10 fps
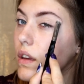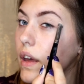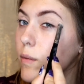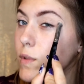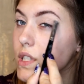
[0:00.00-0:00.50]

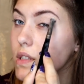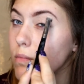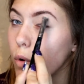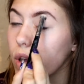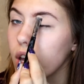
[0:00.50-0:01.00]
And with
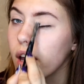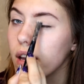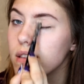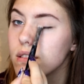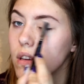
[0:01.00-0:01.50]
smoky
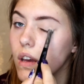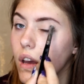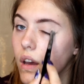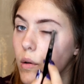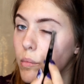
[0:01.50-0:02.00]
eyes,
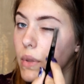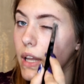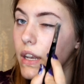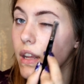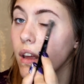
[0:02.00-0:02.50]

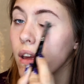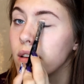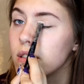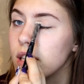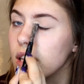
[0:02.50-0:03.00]
blending
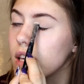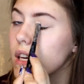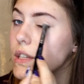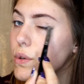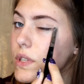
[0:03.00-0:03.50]
is the
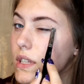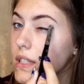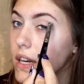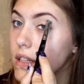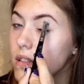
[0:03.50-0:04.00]
key to
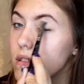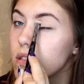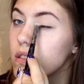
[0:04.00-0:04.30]
success.